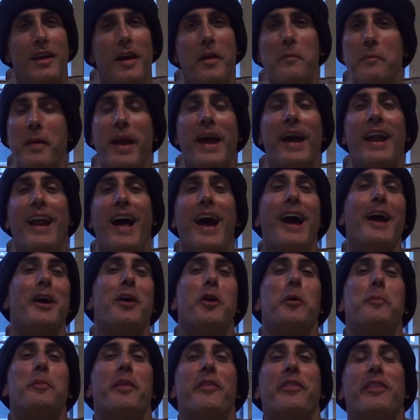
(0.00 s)
Man, I
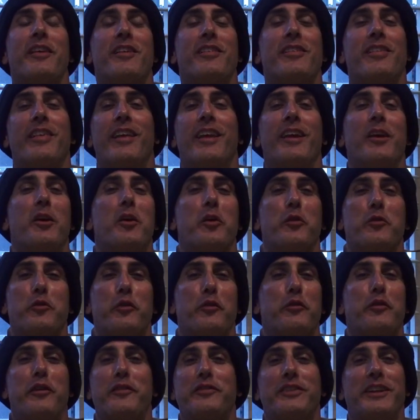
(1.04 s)
hope that this thing goes for
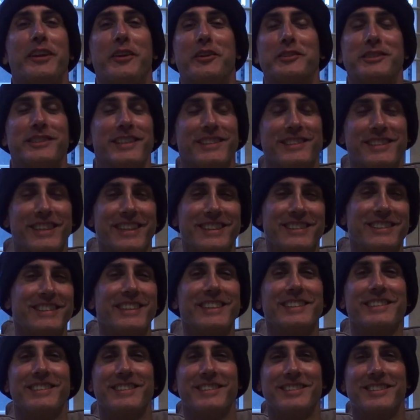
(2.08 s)
15 or 16
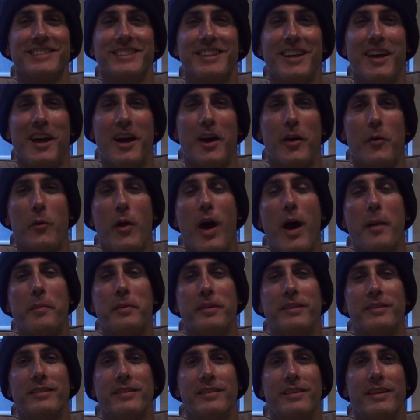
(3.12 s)
seasons.
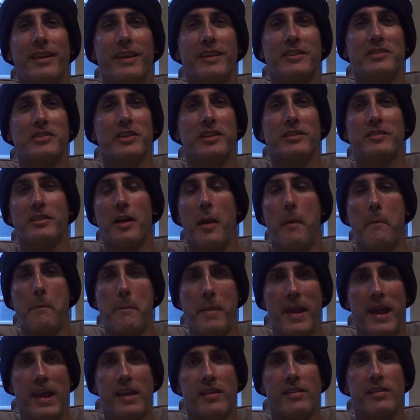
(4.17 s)
Robin is just
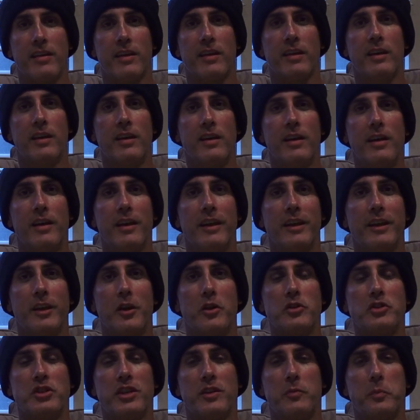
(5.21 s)
amazing. You know,
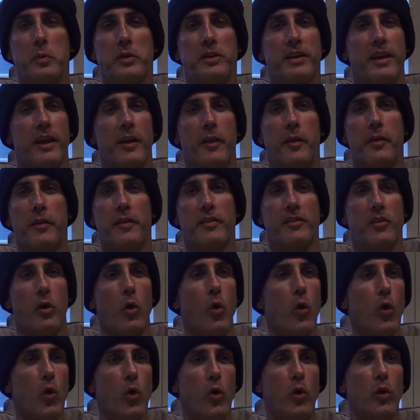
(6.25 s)
she's put together this
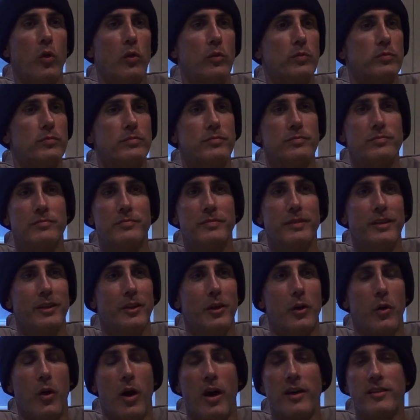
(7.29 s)
whole, you
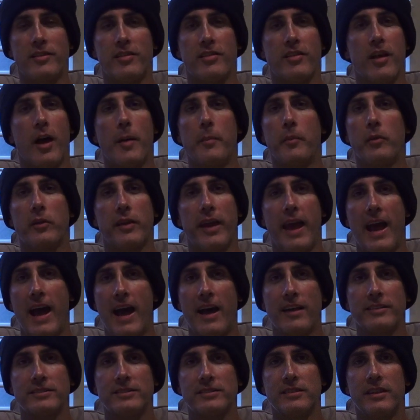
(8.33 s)
know, ensemble
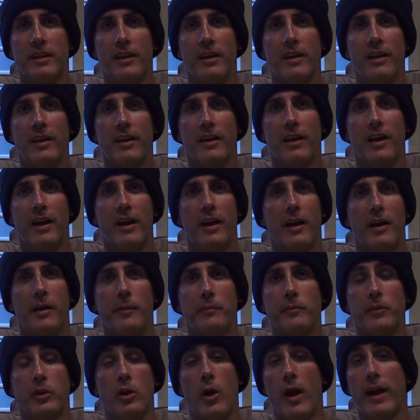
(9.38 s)
cast.
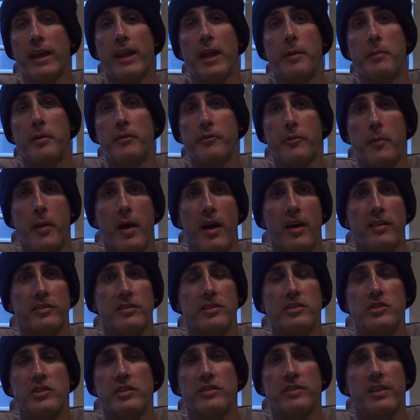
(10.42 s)
You know, I came in from
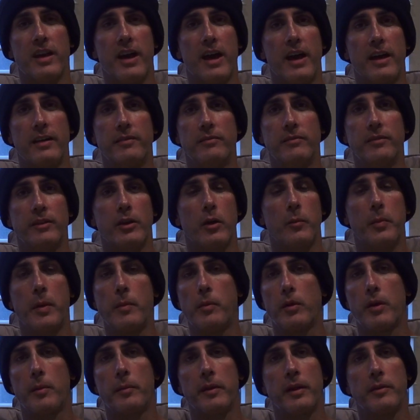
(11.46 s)
Austin. She's got, you know,
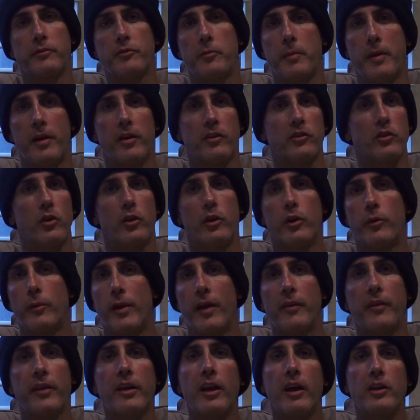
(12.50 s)
people coming in from Arizona,
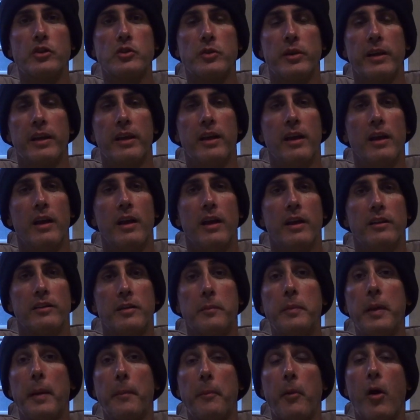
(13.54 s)
around the country, to
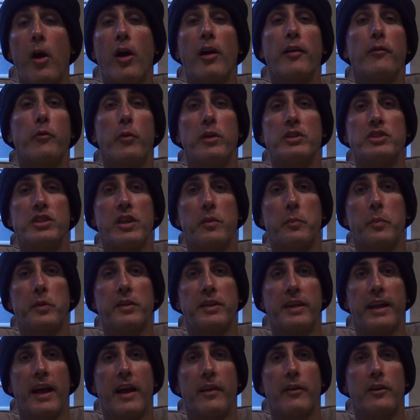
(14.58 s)
be a part of what she's put
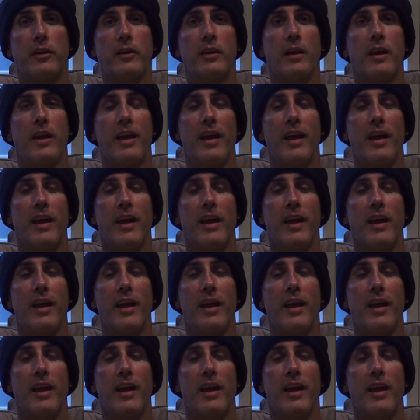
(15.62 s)
together.